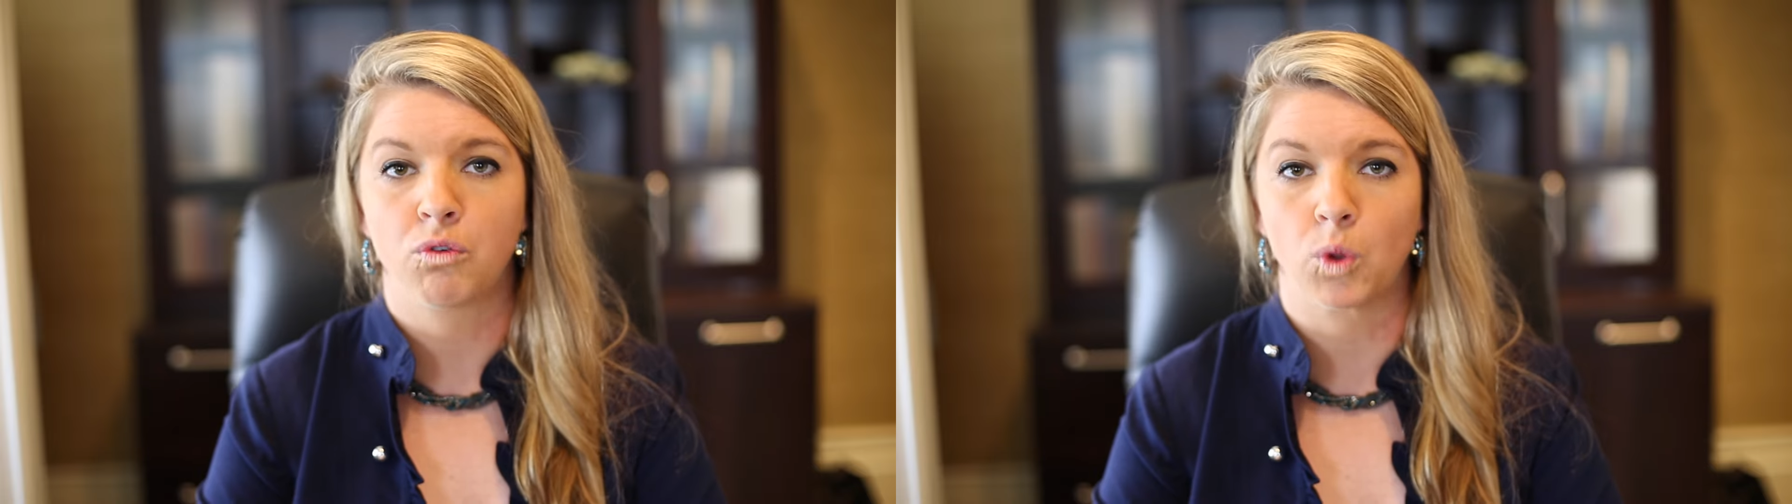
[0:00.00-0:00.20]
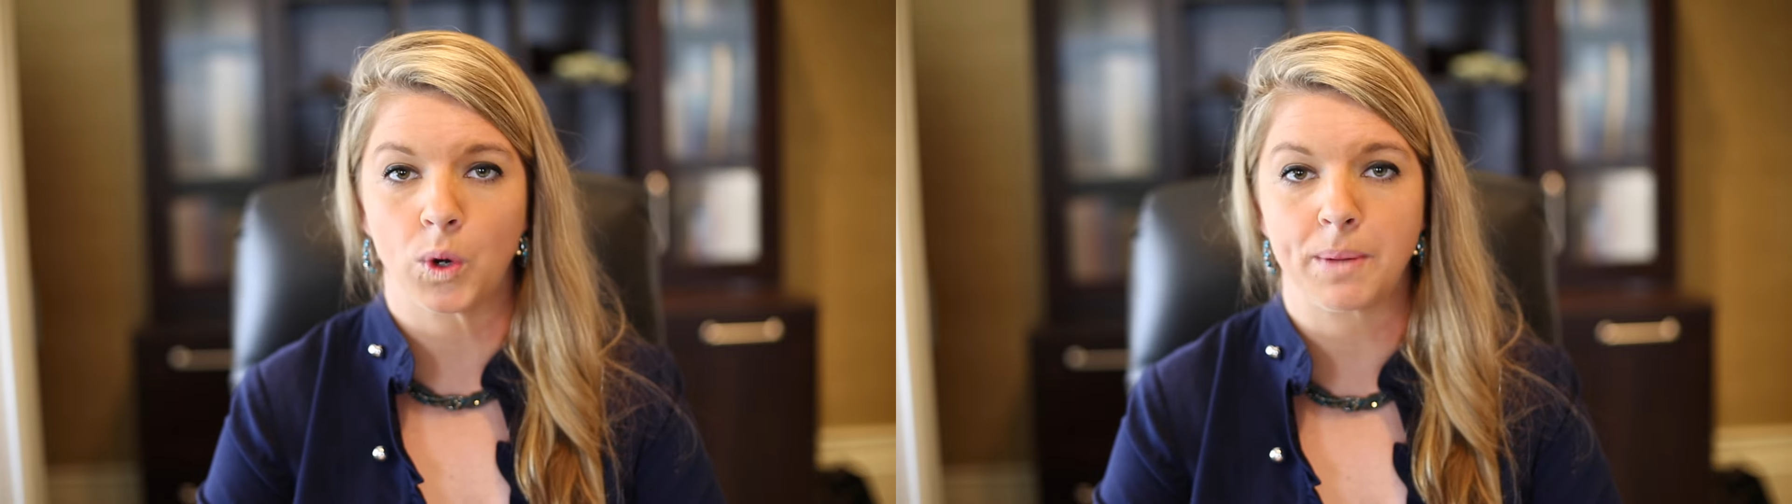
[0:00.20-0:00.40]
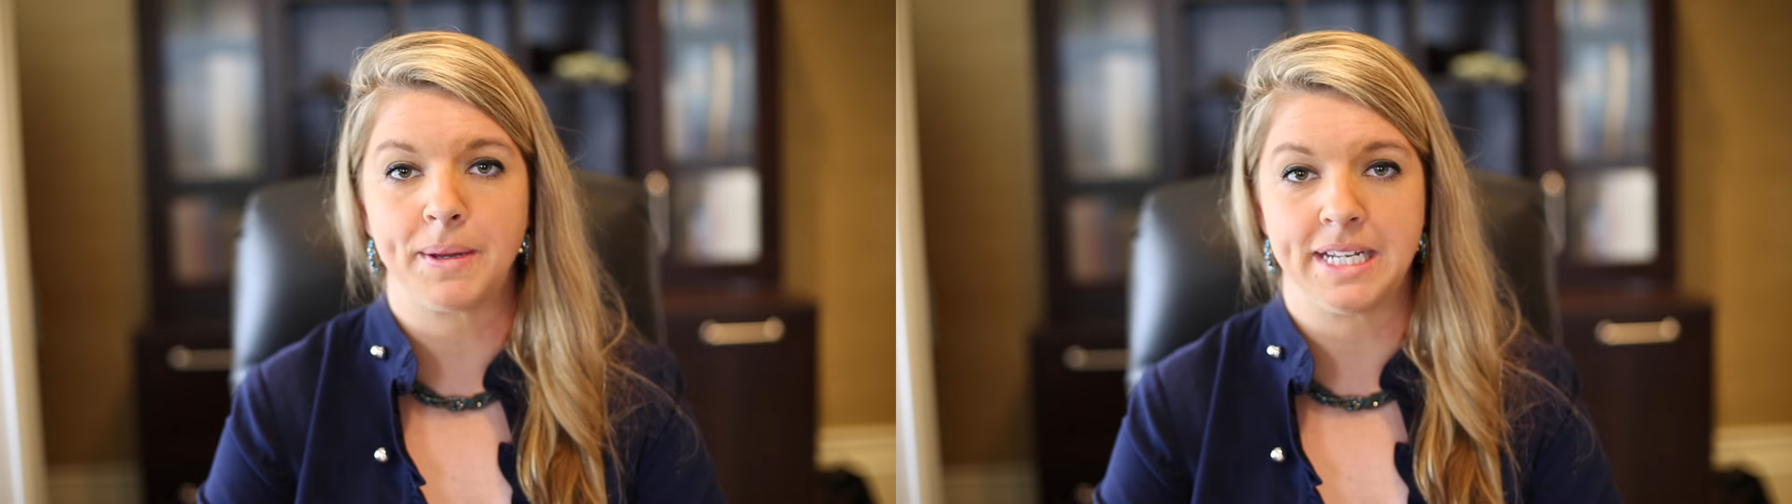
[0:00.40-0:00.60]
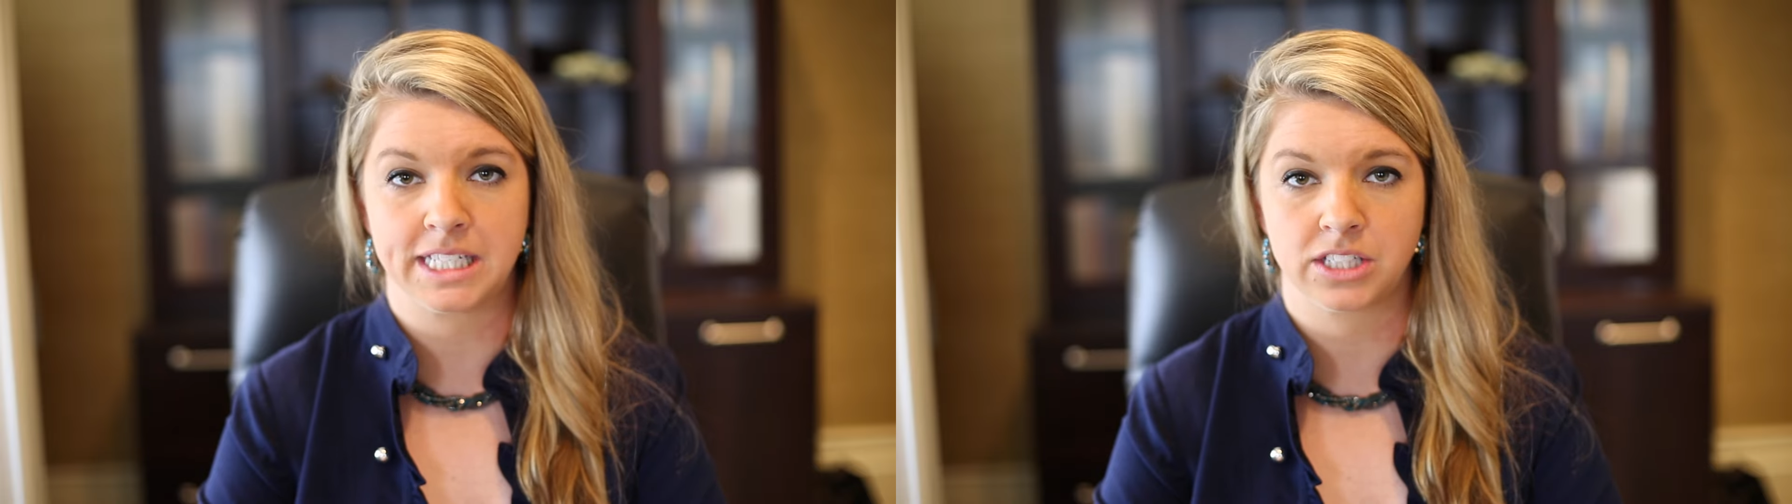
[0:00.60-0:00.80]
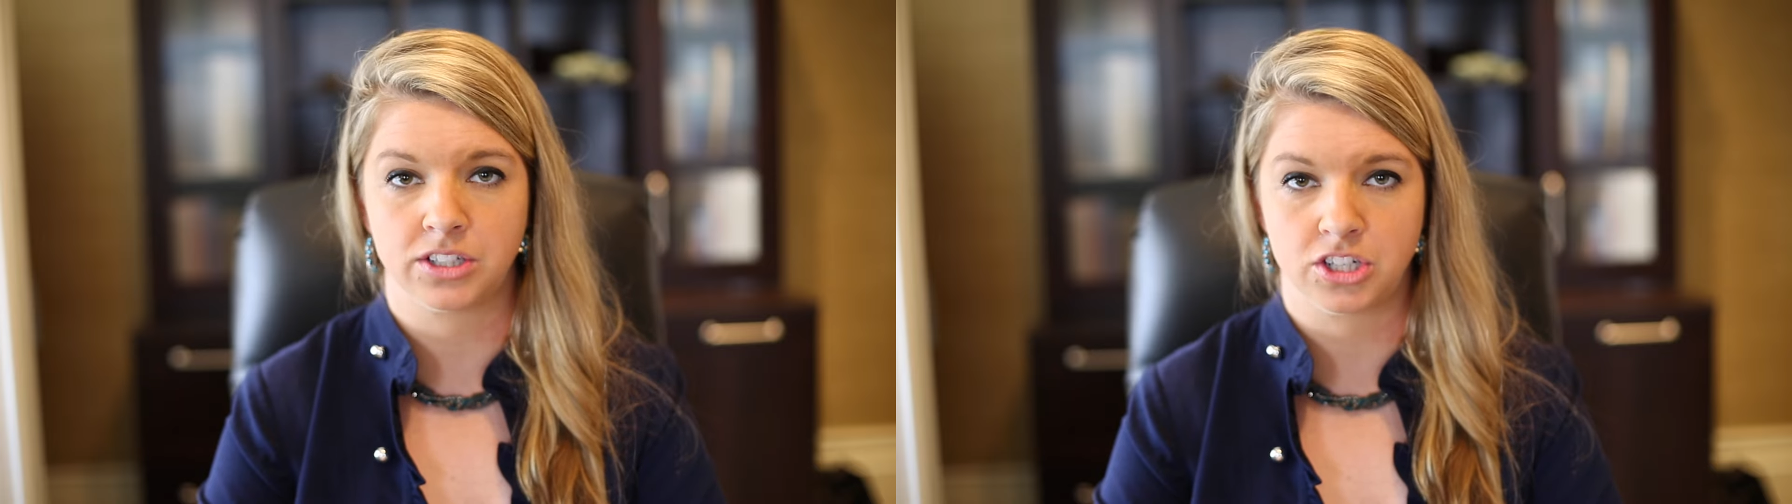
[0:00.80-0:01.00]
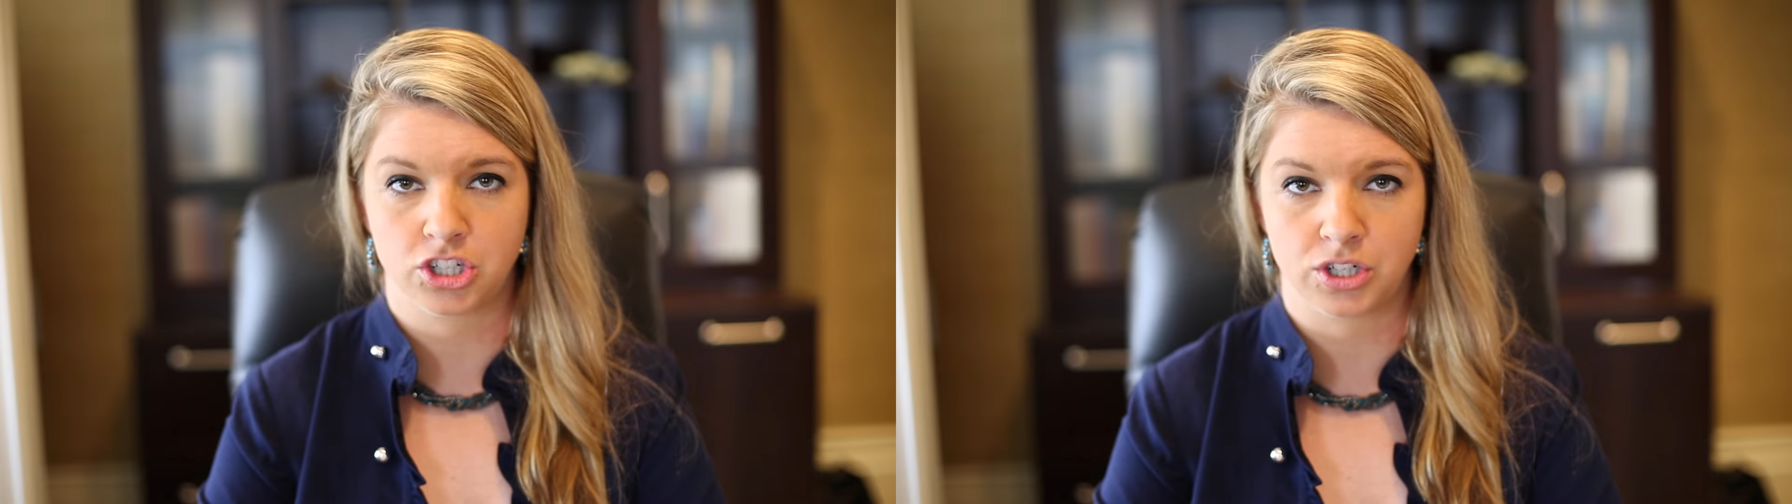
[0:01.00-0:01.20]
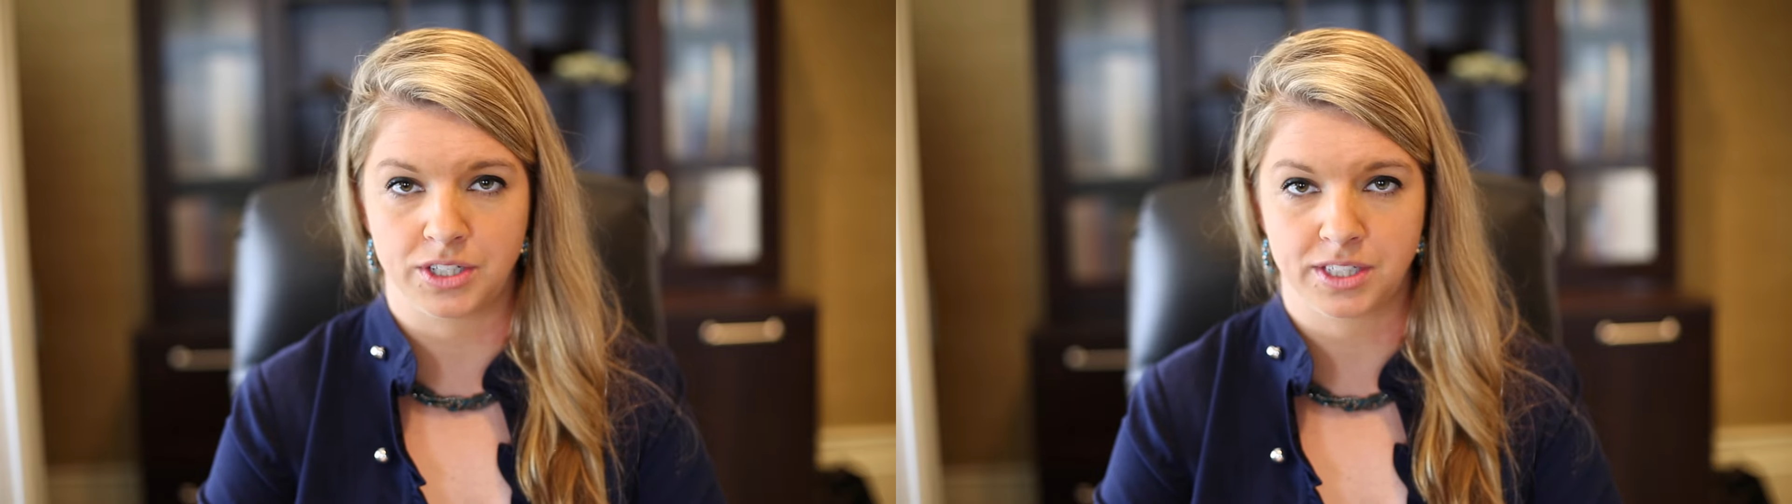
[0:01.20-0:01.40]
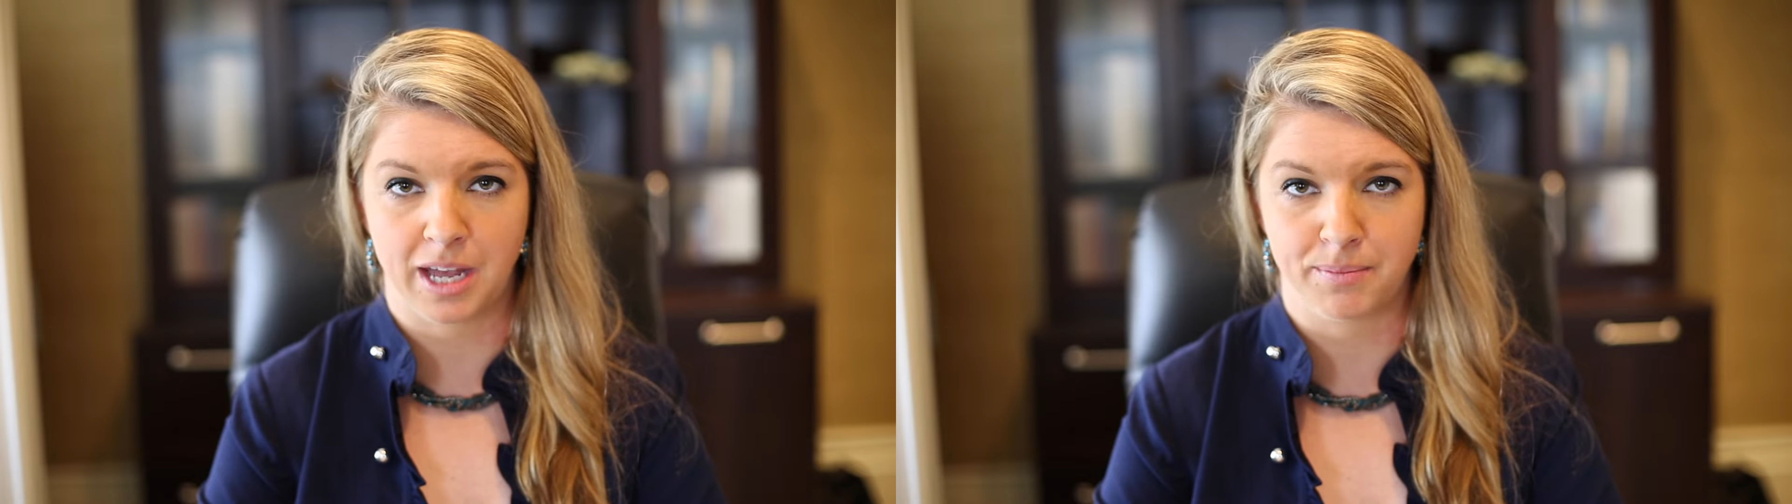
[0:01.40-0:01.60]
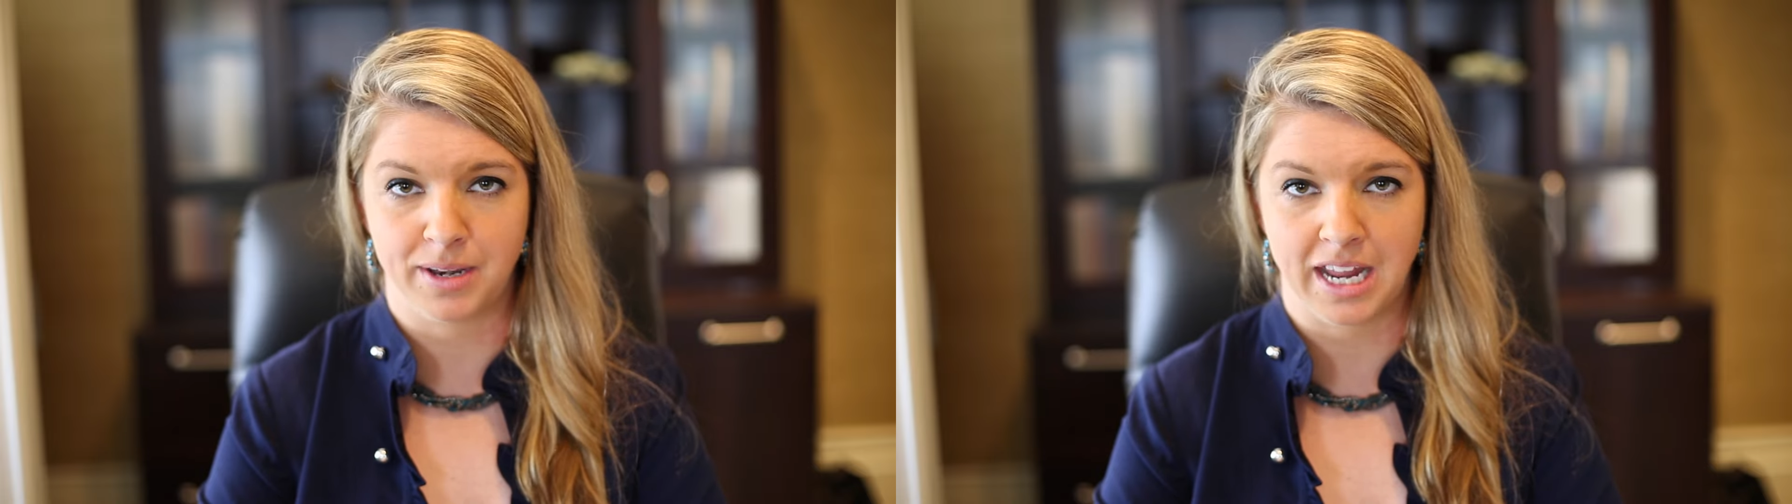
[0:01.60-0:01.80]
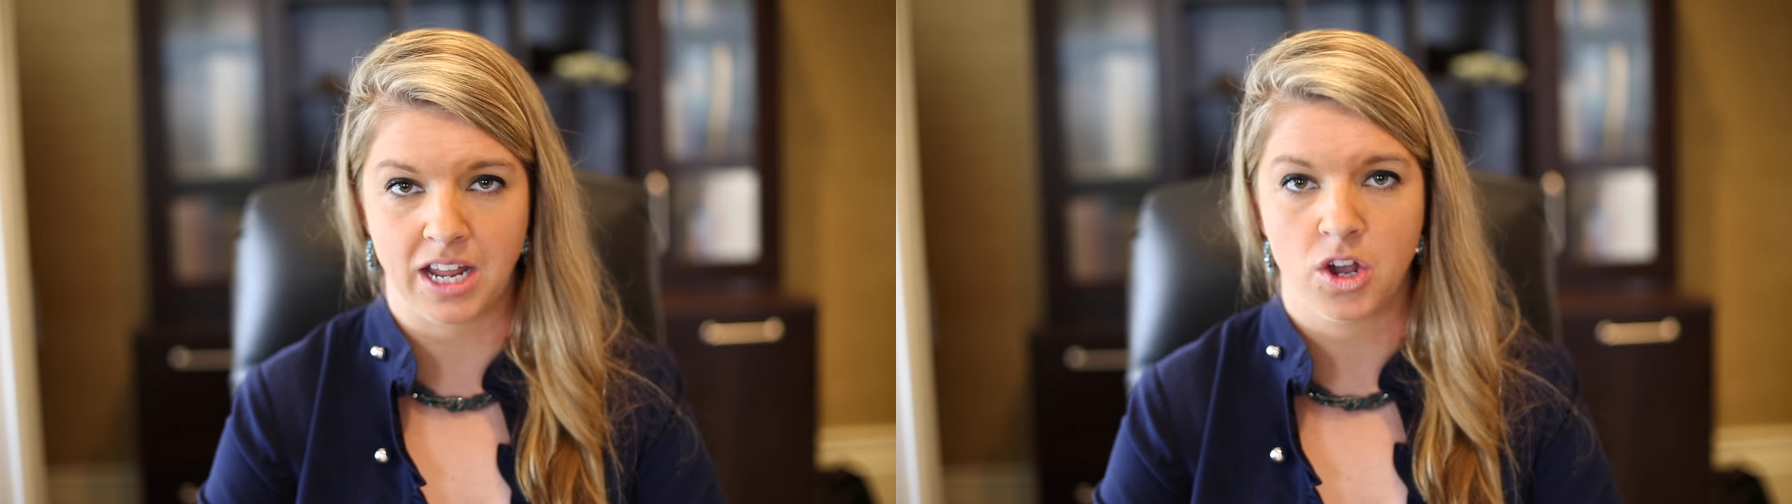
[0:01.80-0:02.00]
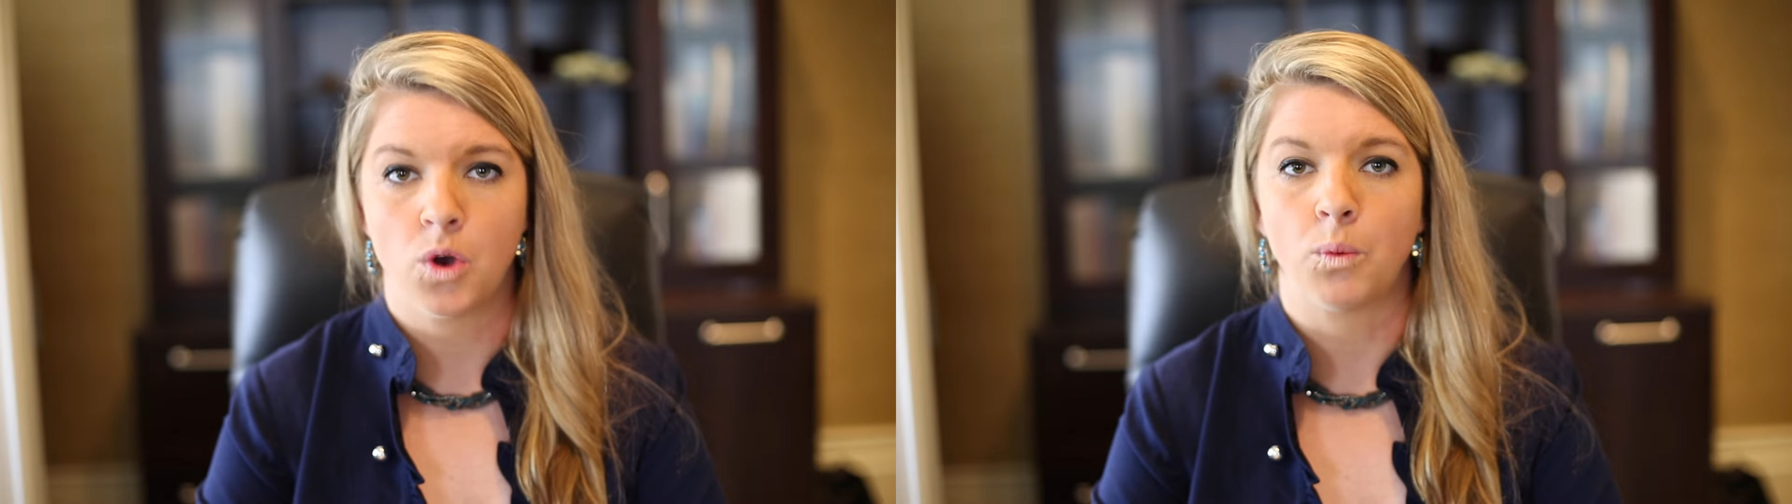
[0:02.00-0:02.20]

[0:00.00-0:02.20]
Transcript: Florida Peninsula Insurance Company,